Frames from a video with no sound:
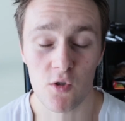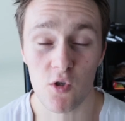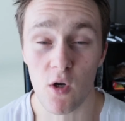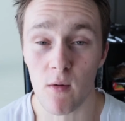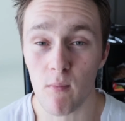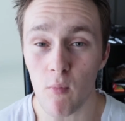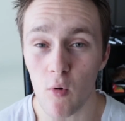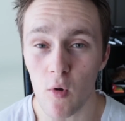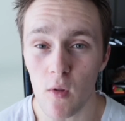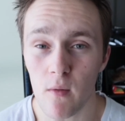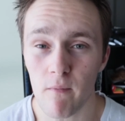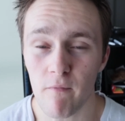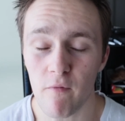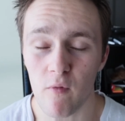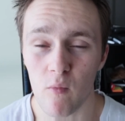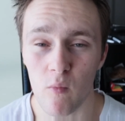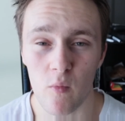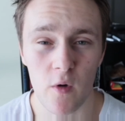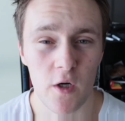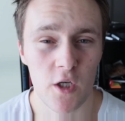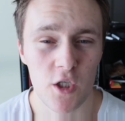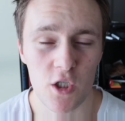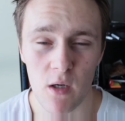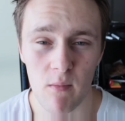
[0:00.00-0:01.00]
So I bought them
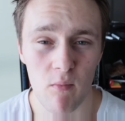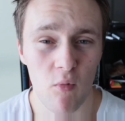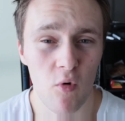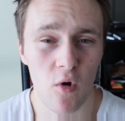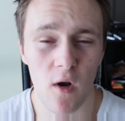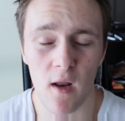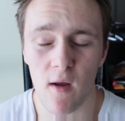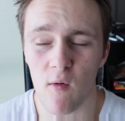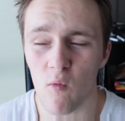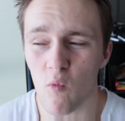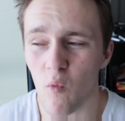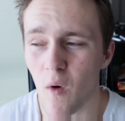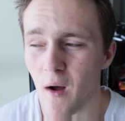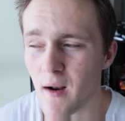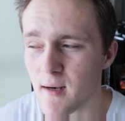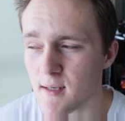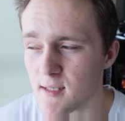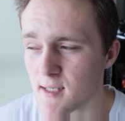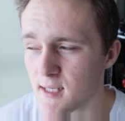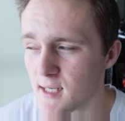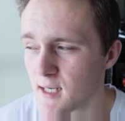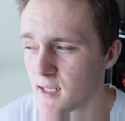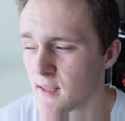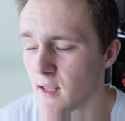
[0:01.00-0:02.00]
from Wish. I bought like
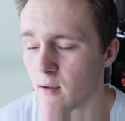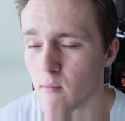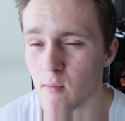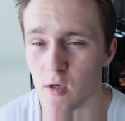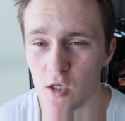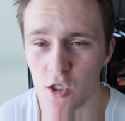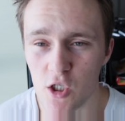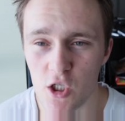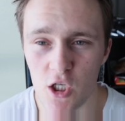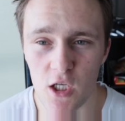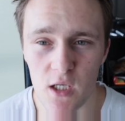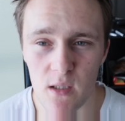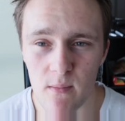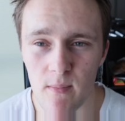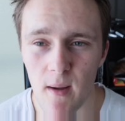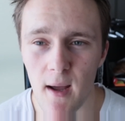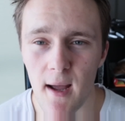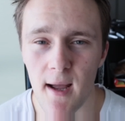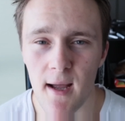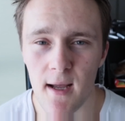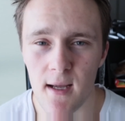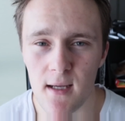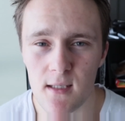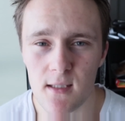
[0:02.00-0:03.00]
one deck, they were cheap
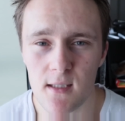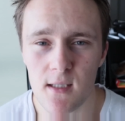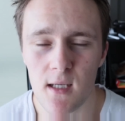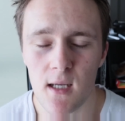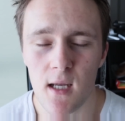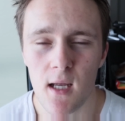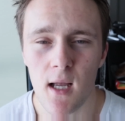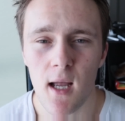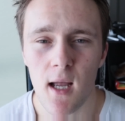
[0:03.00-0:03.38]
as,